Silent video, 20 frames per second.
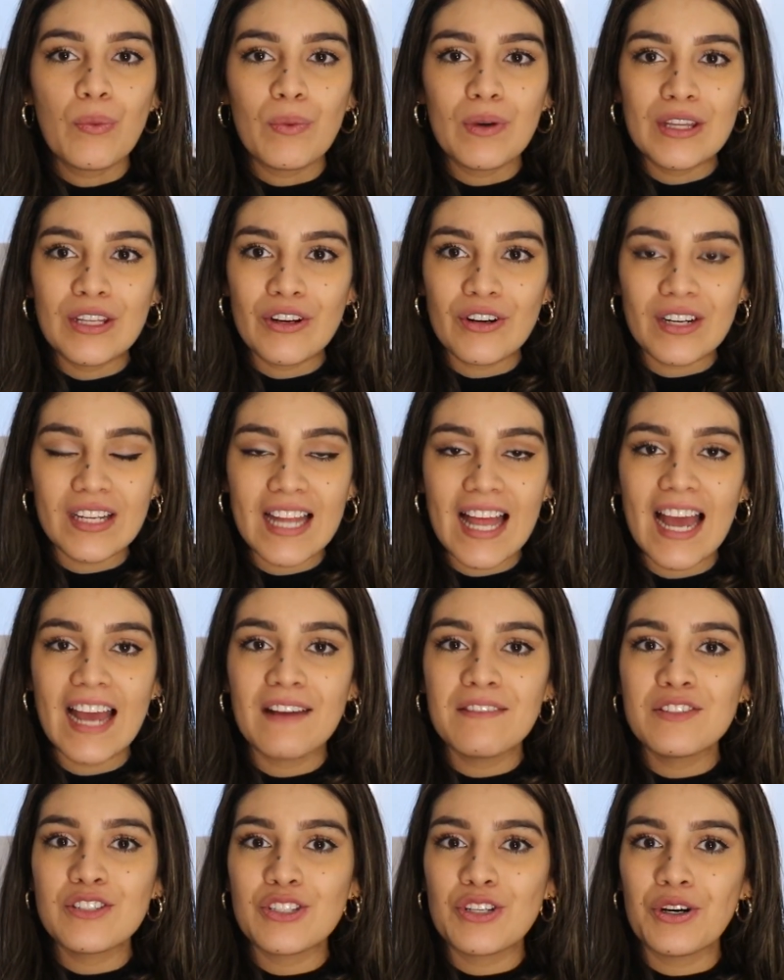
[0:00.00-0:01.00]
with your
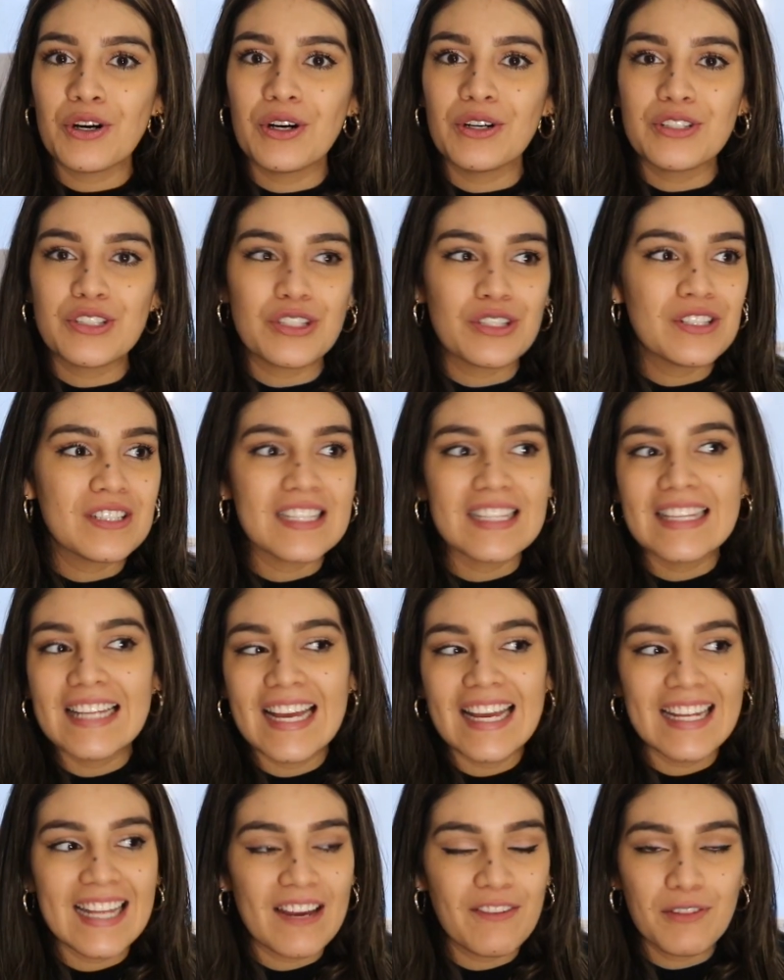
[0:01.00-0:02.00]
life. So just
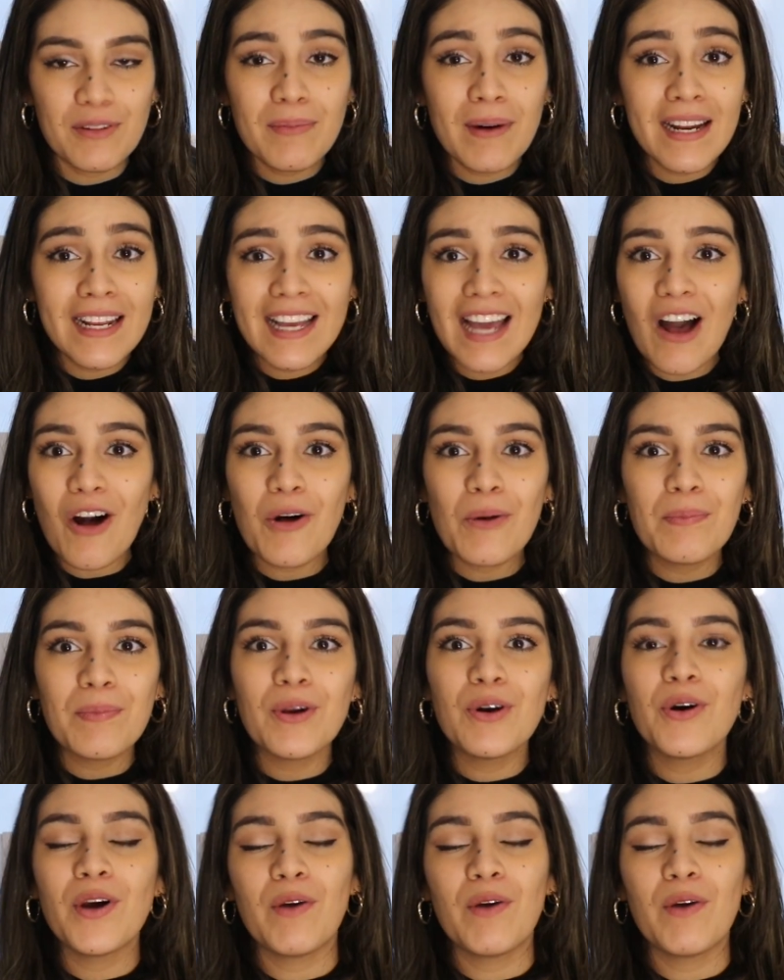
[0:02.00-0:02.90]
let everybody help you,